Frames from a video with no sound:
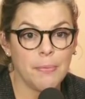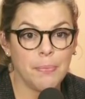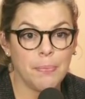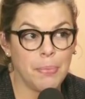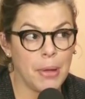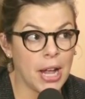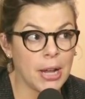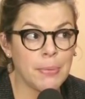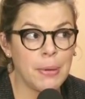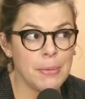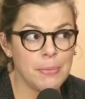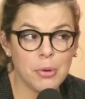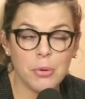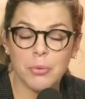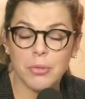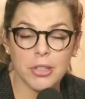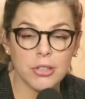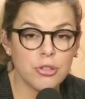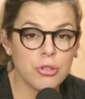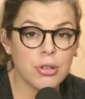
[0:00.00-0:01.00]
Black people
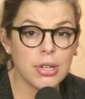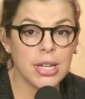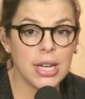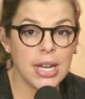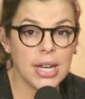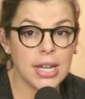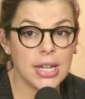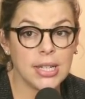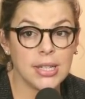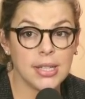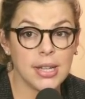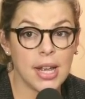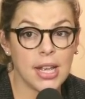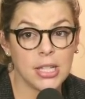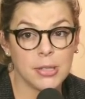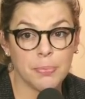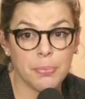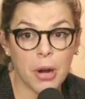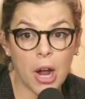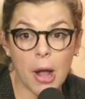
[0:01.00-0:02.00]
were treated
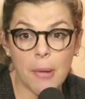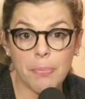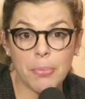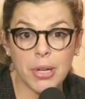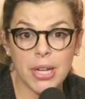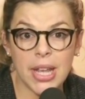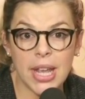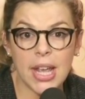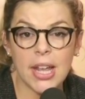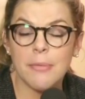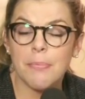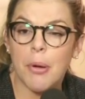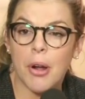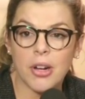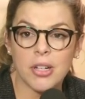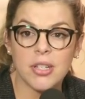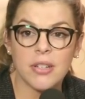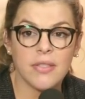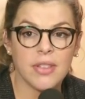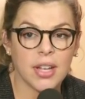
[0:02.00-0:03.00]
as property in
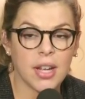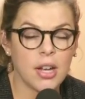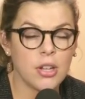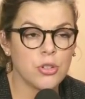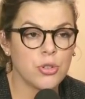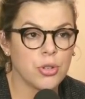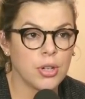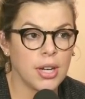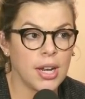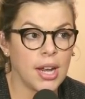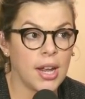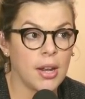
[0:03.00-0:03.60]
parts of the country,